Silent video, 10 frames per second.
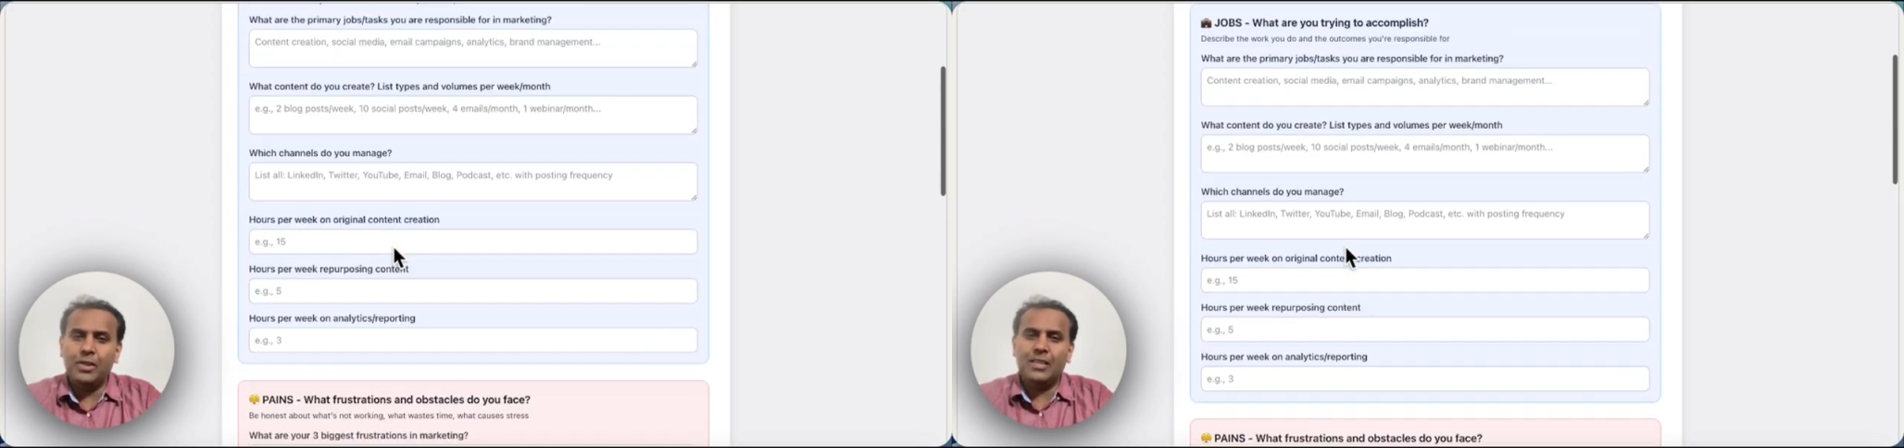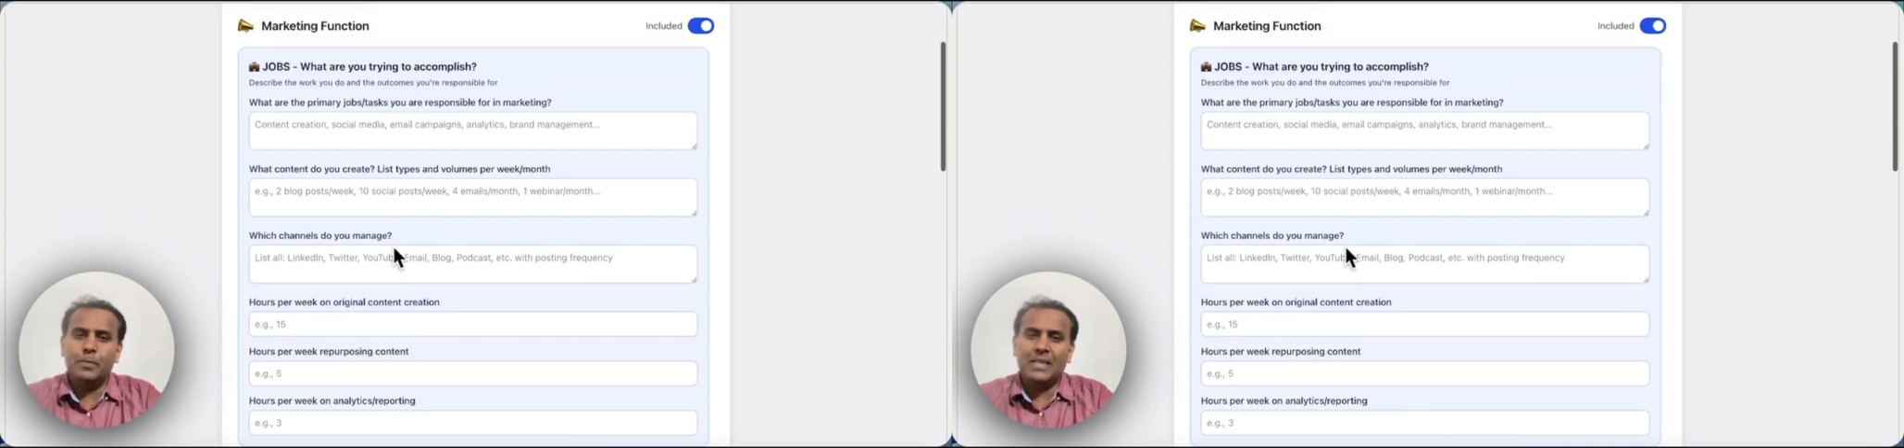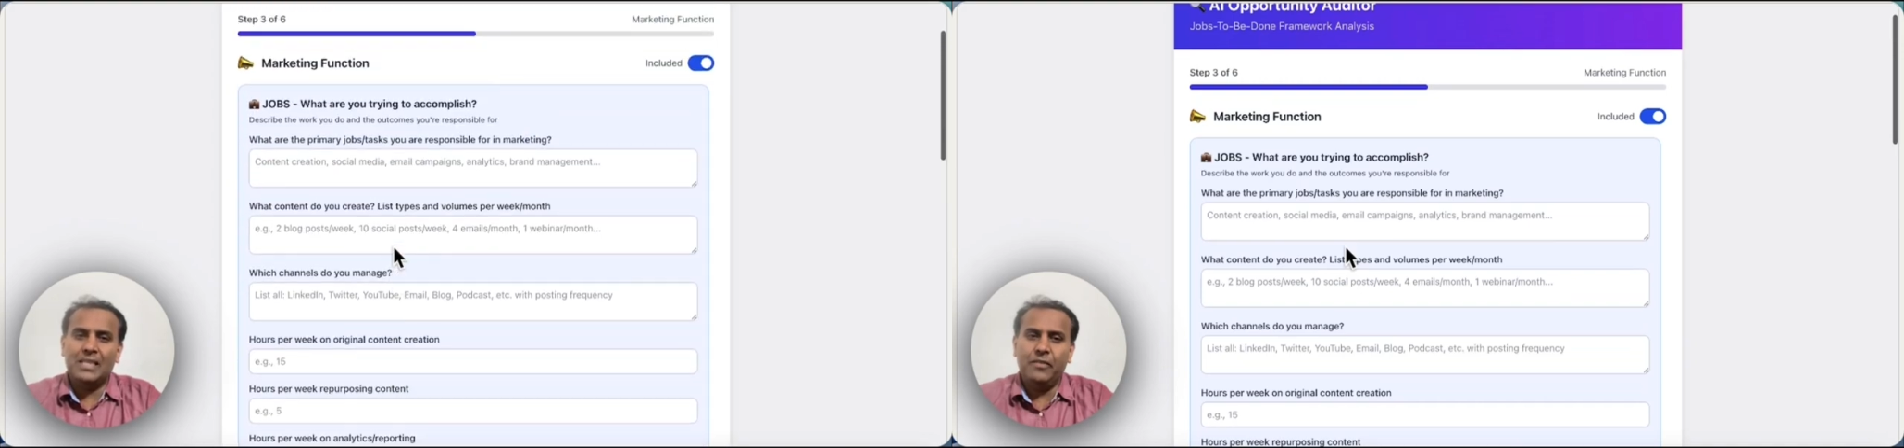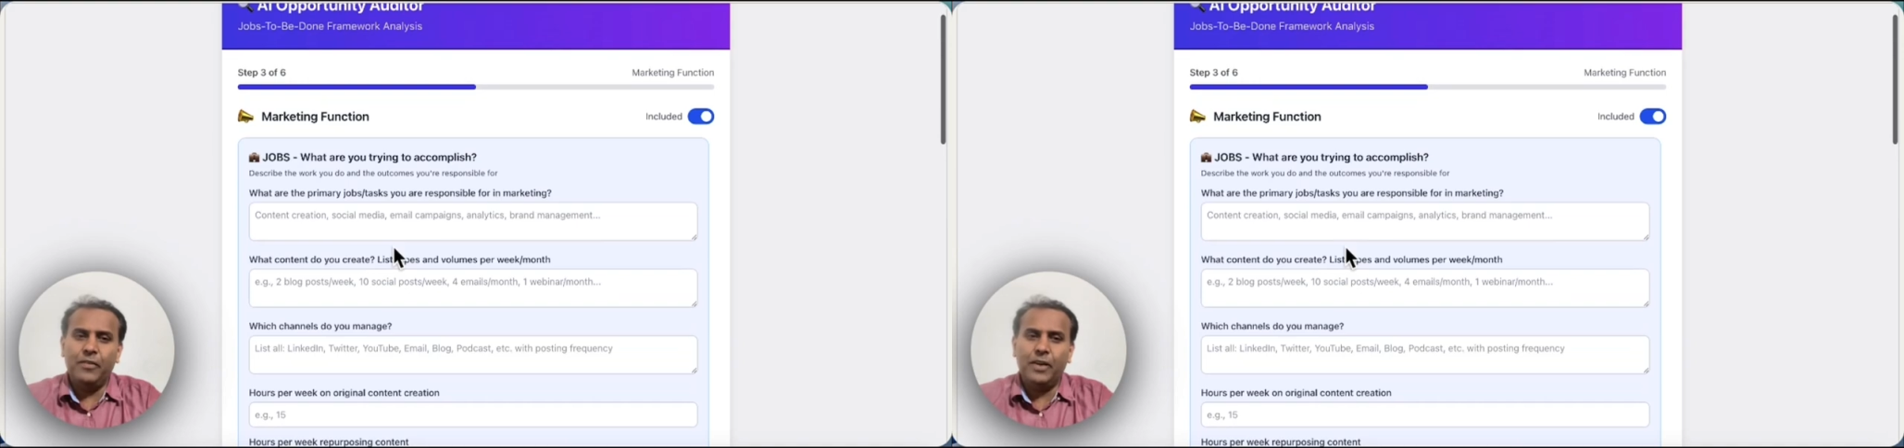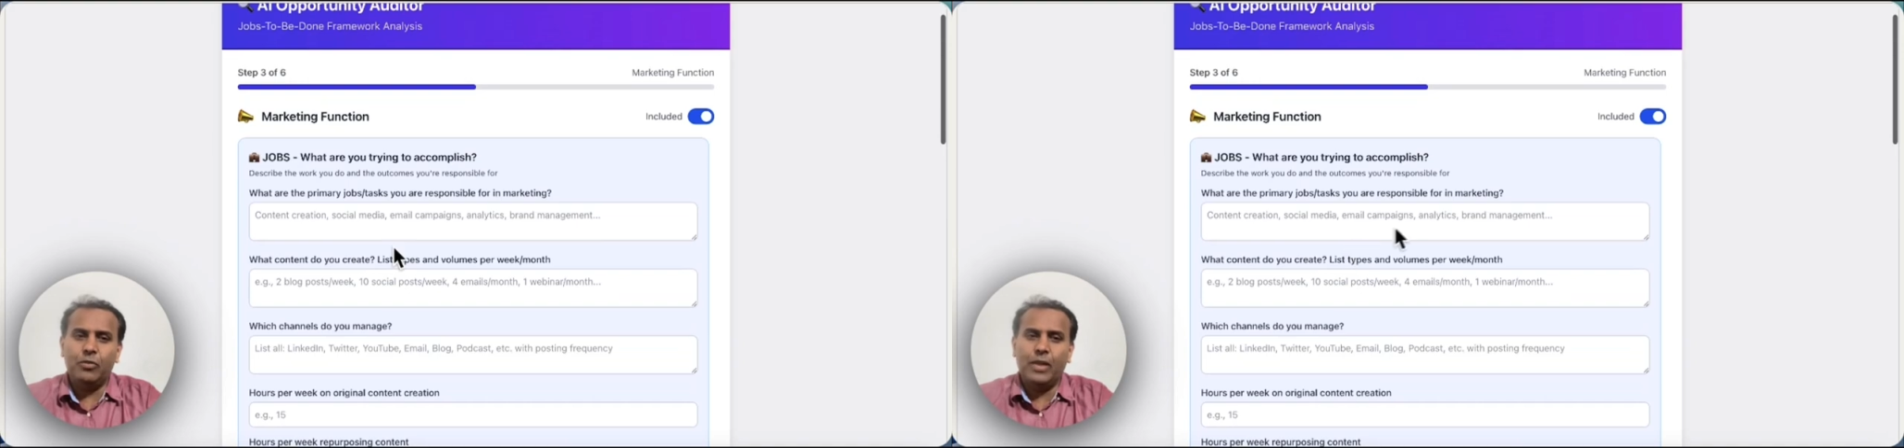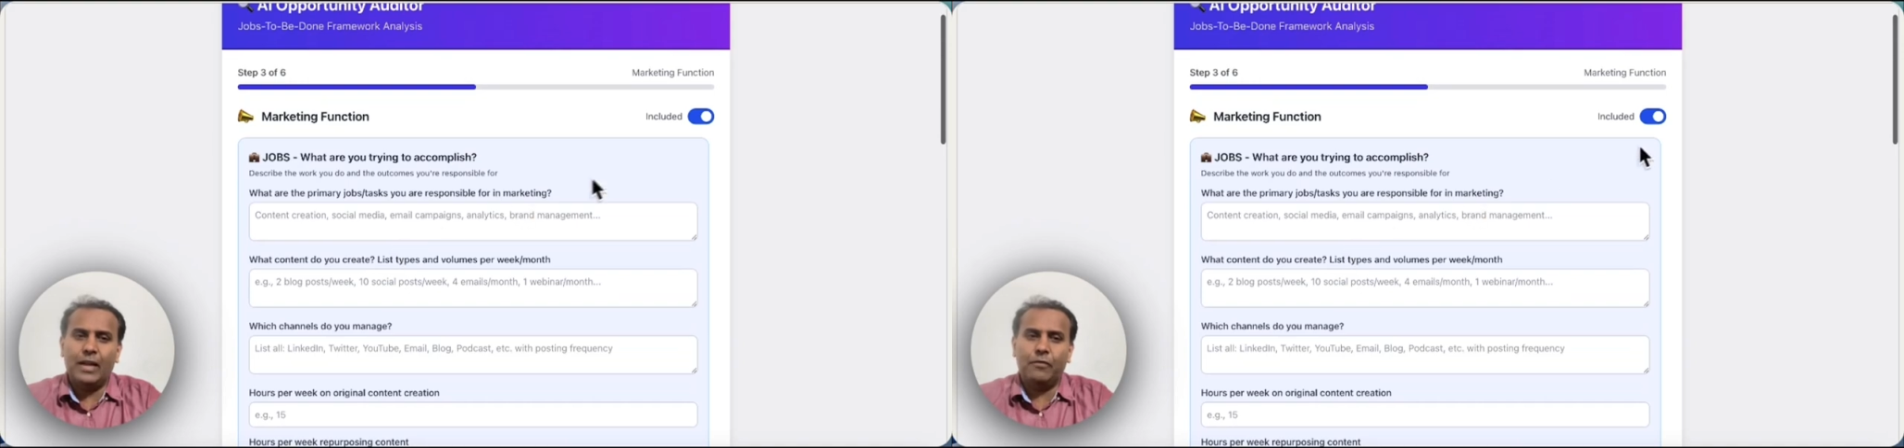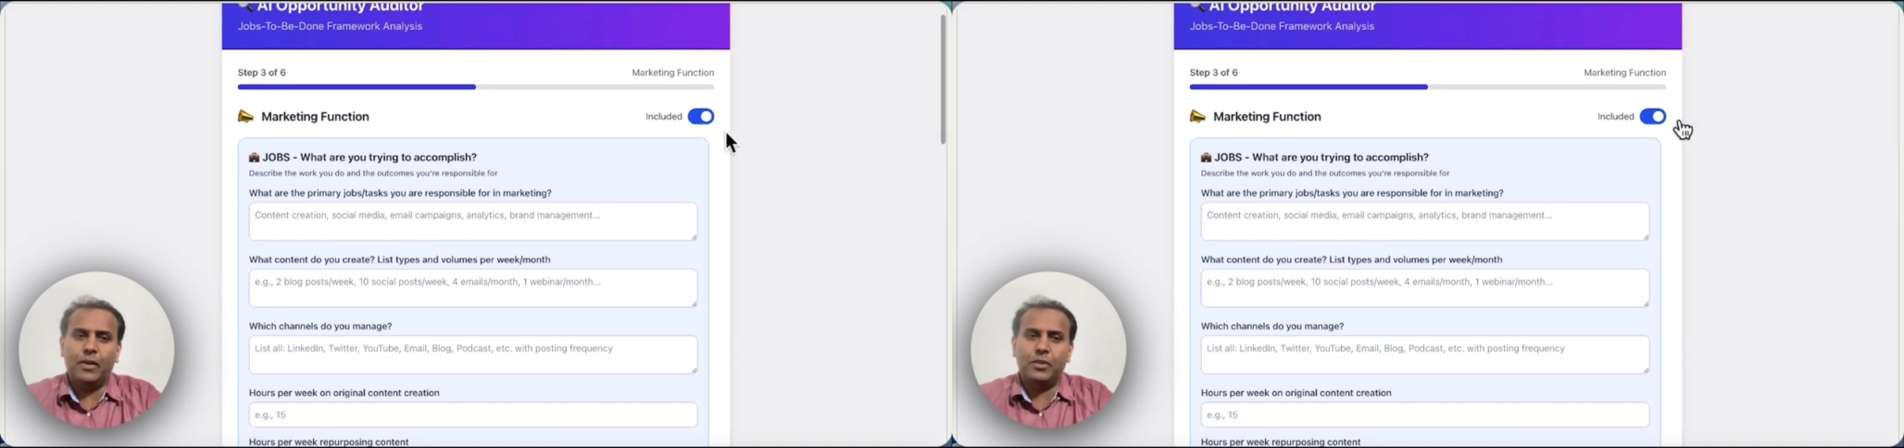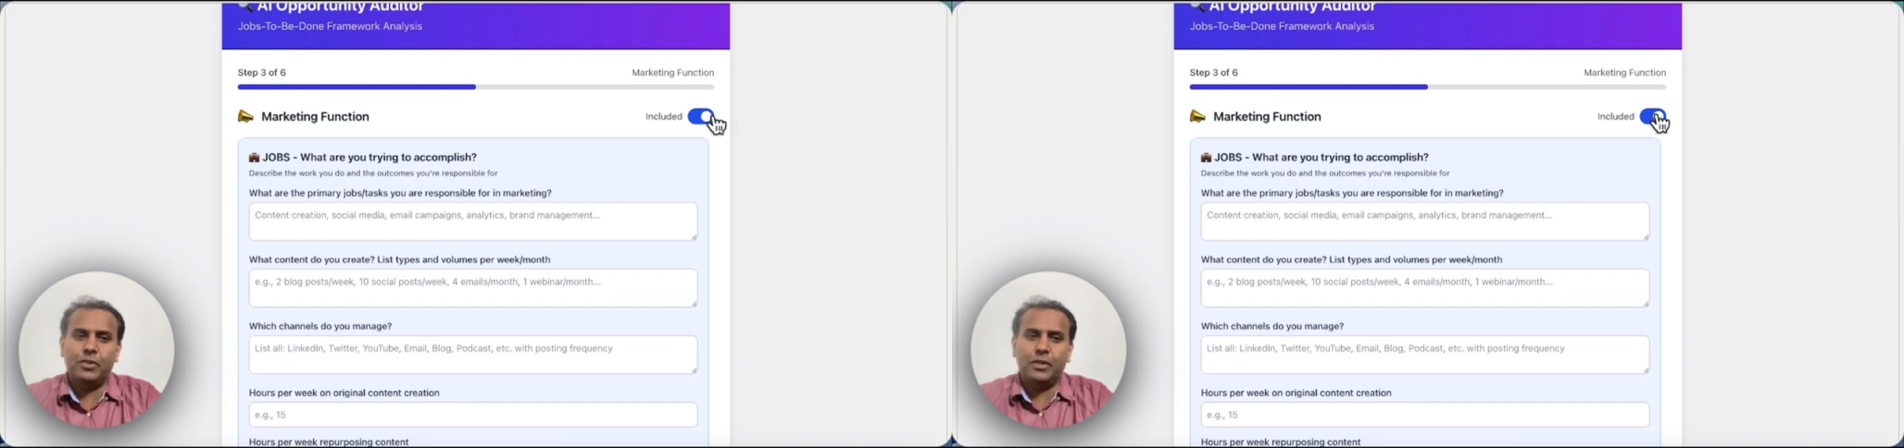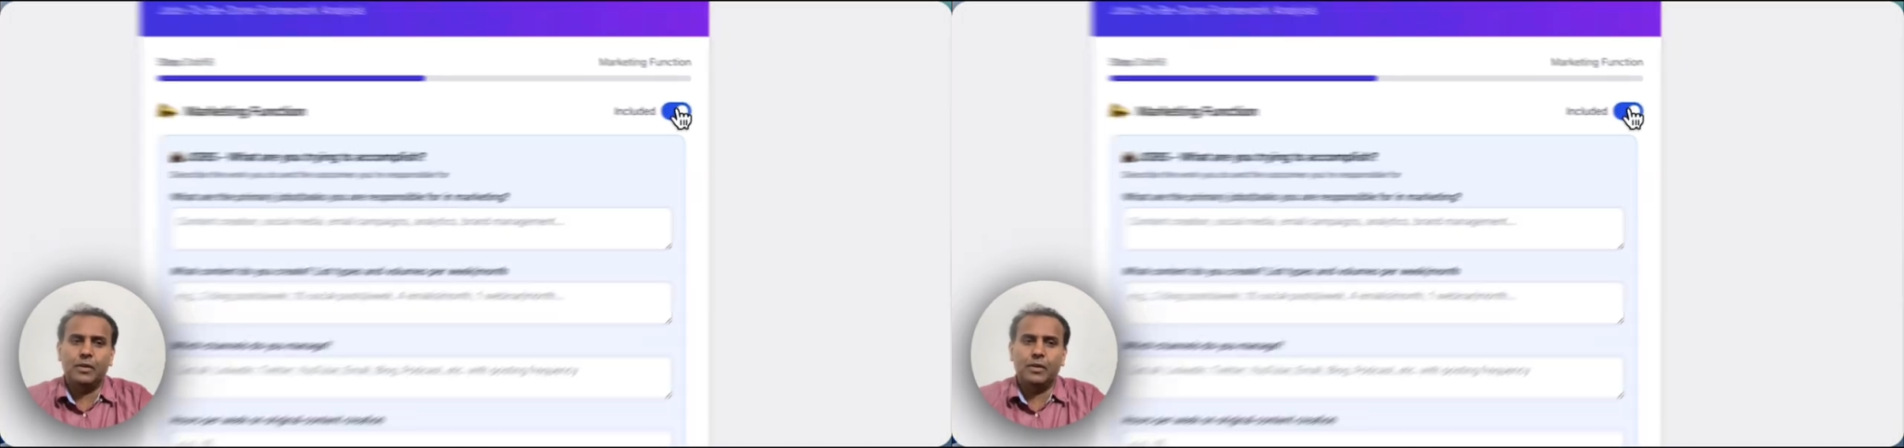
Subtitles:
specific to that function.